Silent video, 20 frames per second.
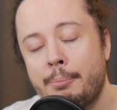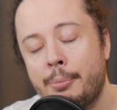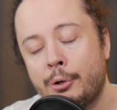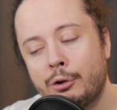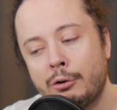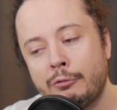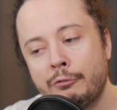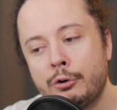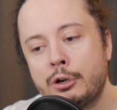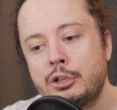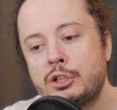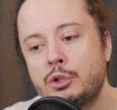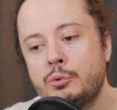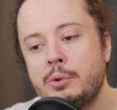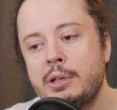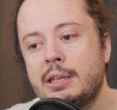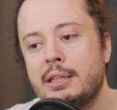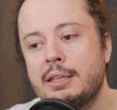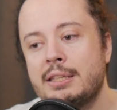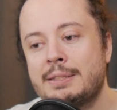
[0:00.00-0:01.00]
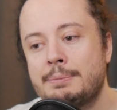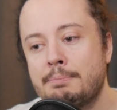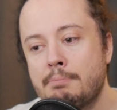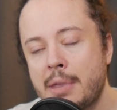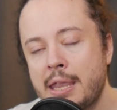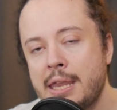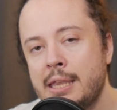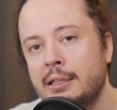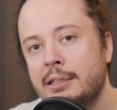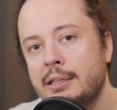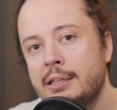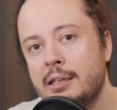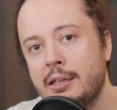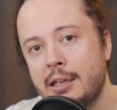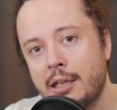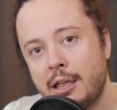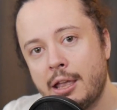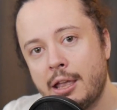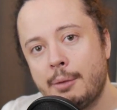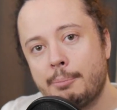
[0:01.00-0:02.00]
But conversion rate is mainly
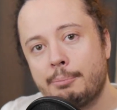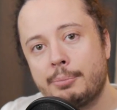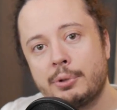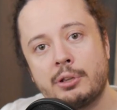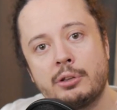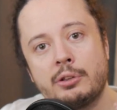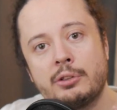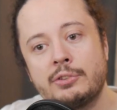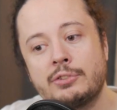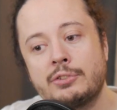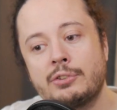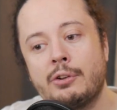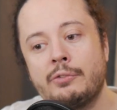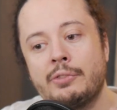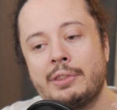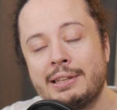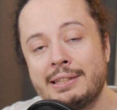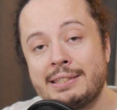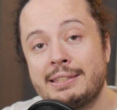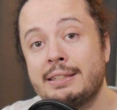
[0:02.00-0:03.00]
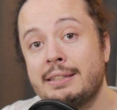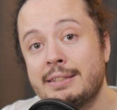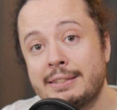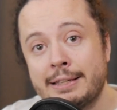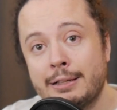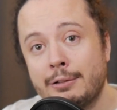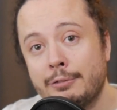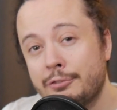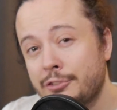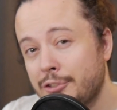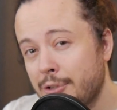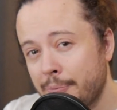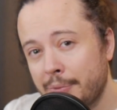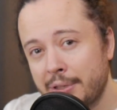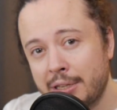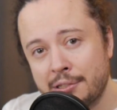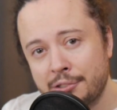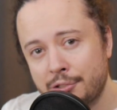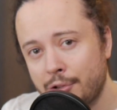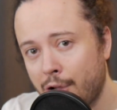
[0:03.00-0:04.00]
because of the listing itself.
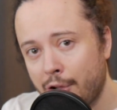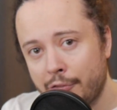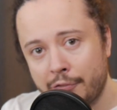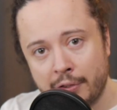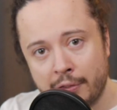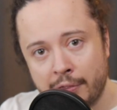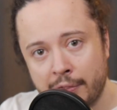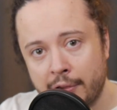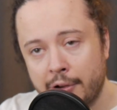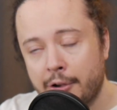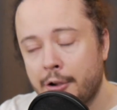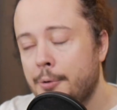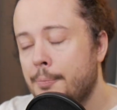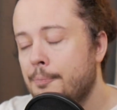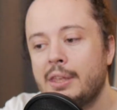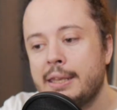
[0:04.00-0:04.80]
Something is off in there.